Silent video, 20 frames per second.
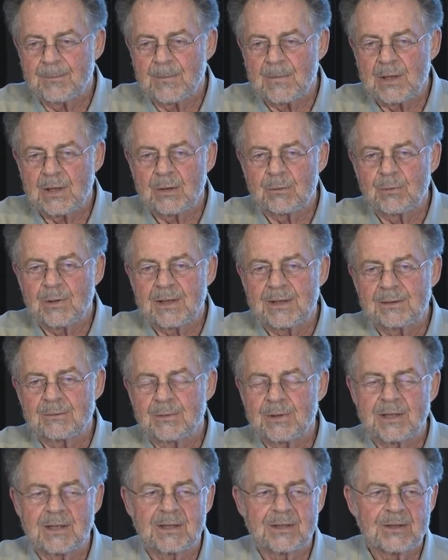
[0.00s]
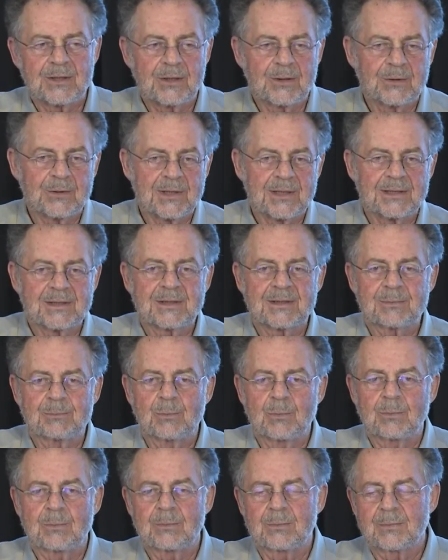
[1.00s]
you know, we, we all know that
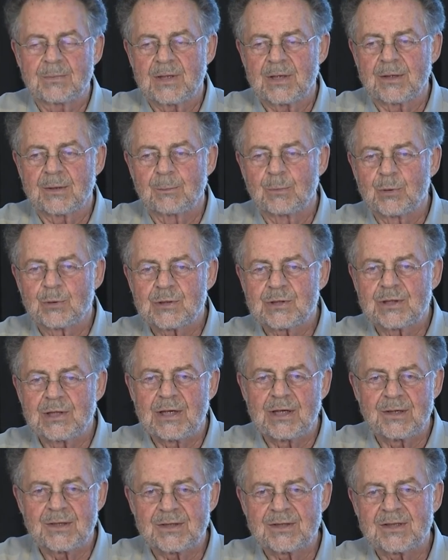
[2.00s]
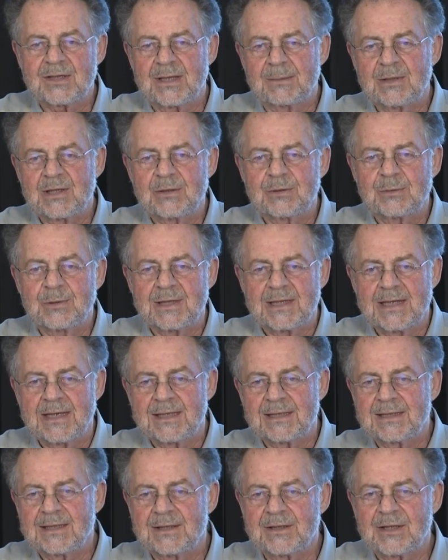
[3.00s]
you know, Moore's law is coming to an
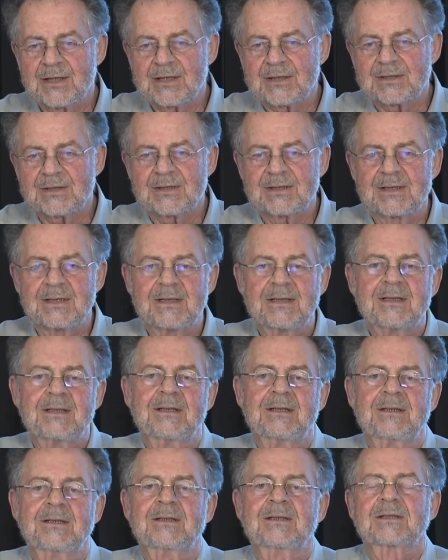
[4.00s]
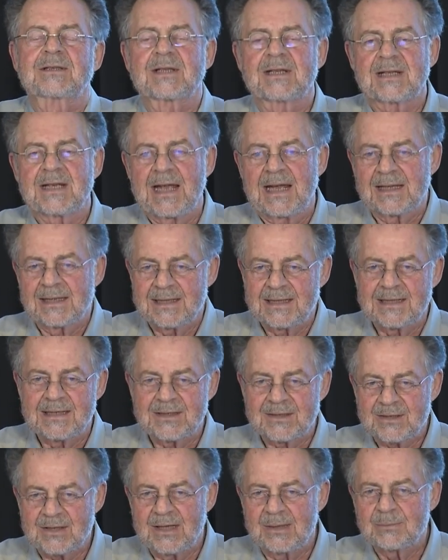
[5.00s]
end and ours scaling
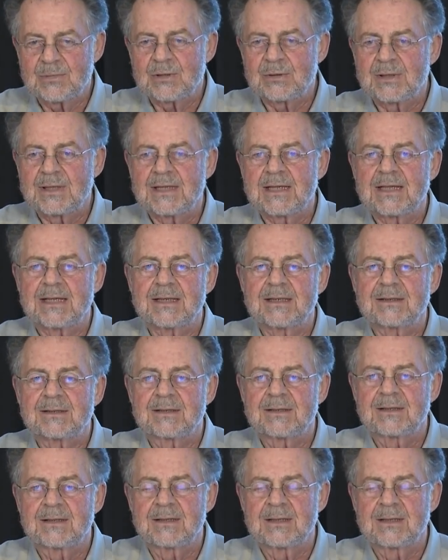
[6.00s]
has come to an end.